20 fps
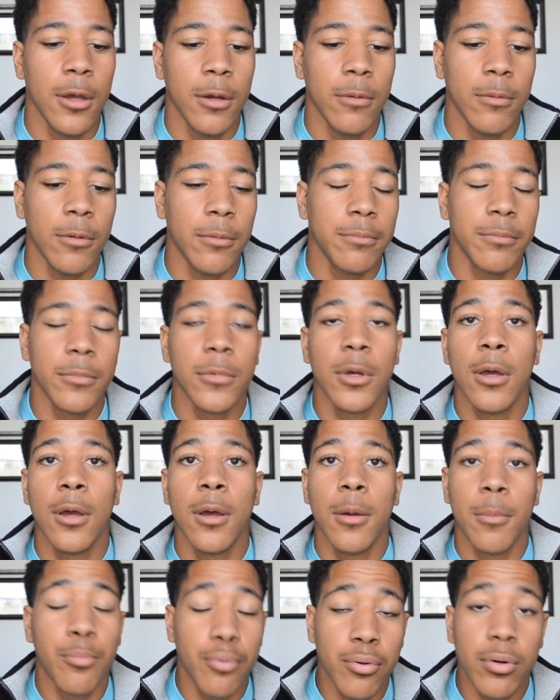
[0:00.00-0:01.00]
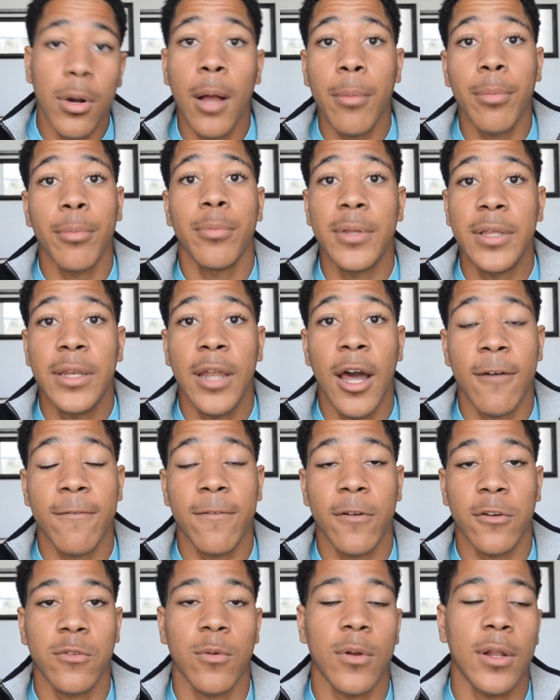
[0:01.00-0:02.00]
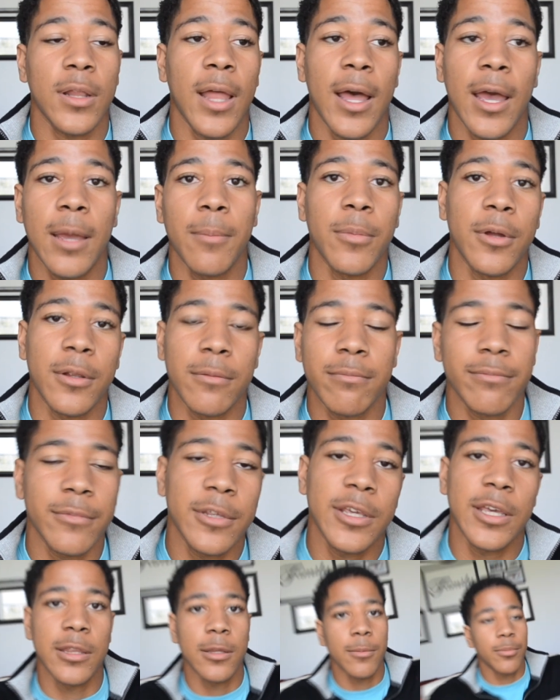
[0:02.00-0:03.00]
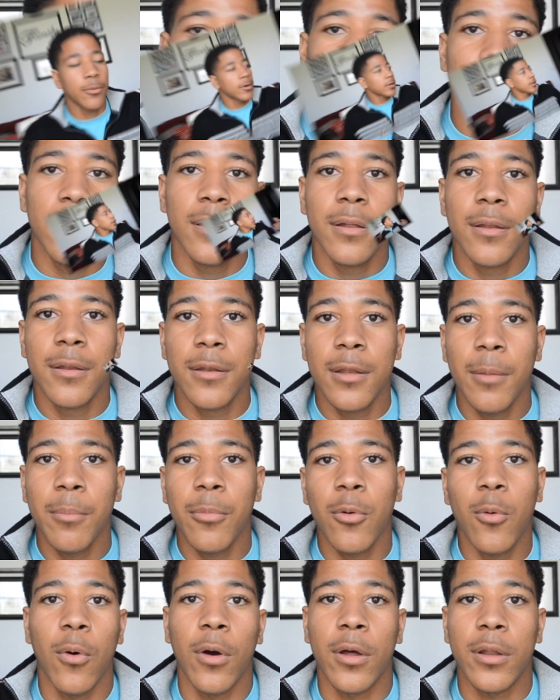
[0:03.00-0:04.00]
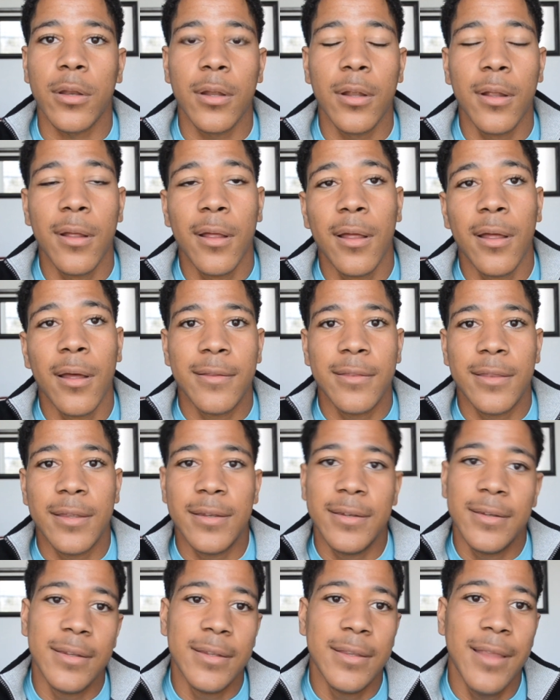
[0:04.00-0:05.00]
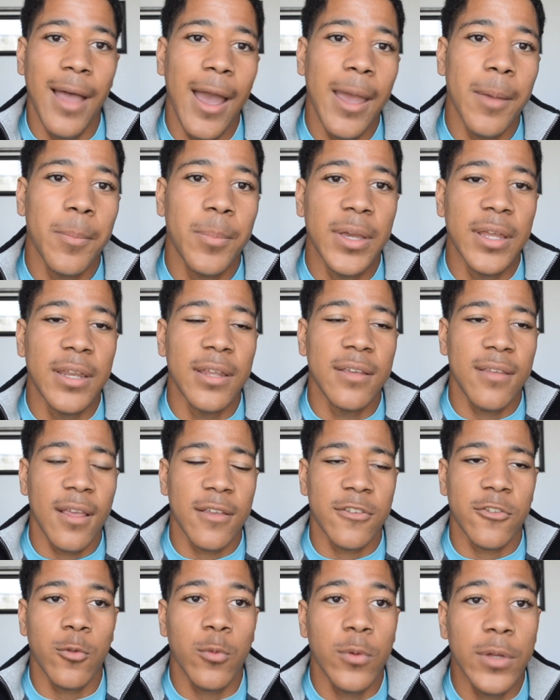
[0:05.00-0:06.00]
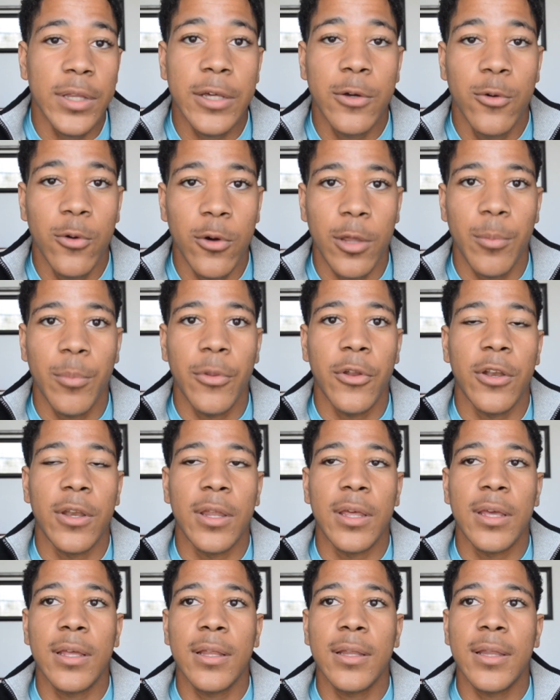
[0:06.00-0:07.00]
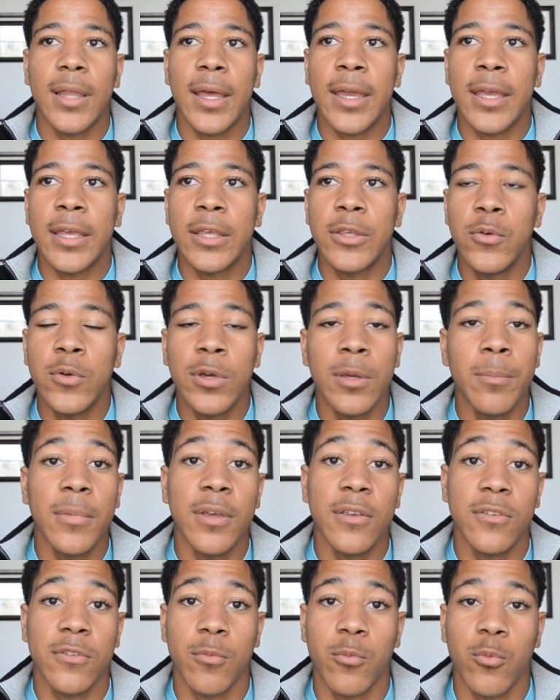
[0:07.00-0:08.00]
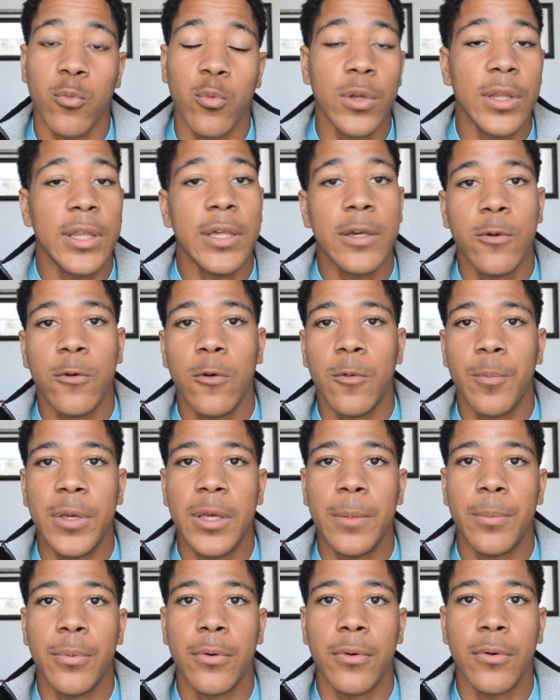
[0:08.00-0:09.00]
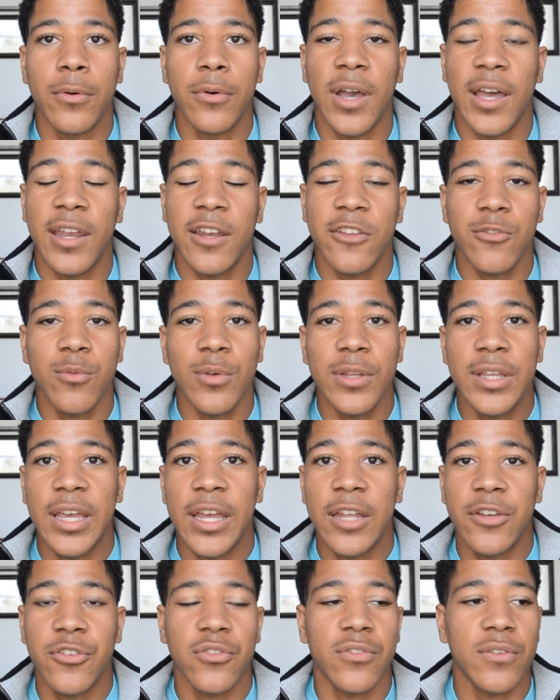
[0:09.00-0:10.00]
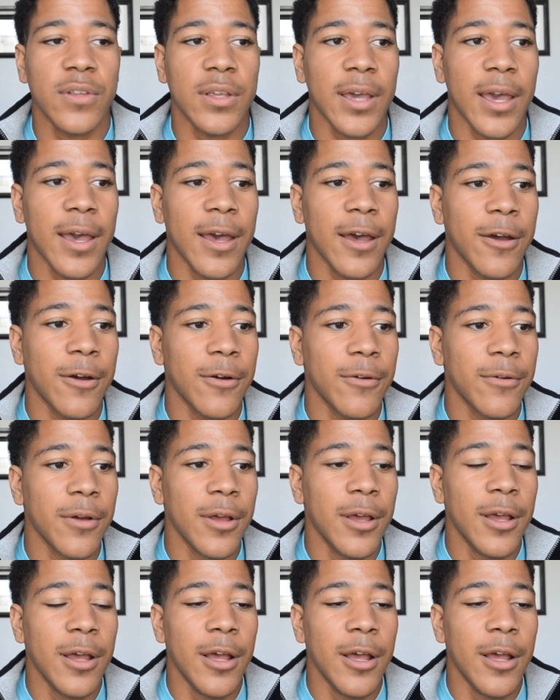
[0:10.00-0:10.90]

Well, probably not first one in line, but you get the point. Number one. The diabetes has a really cool community. Like, you can meet some really cool people, and it's really interesting how